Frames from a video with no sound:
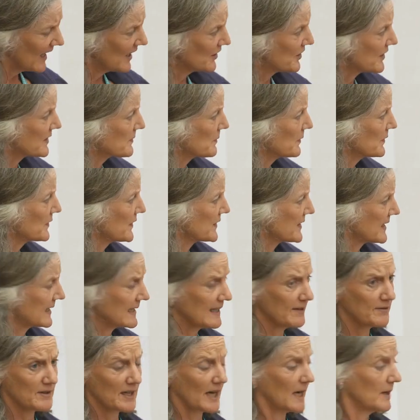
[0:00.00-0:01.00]
I just wanted to
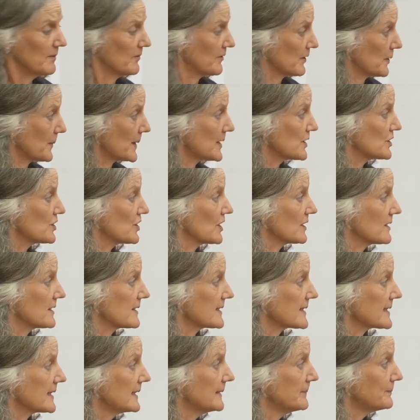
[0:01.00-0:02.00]
leave time for
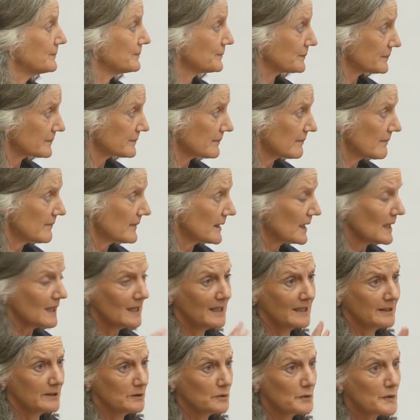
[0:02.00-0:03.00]
questions.
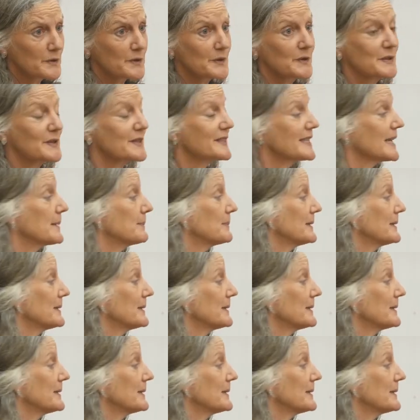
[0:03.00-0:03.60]
And also to say,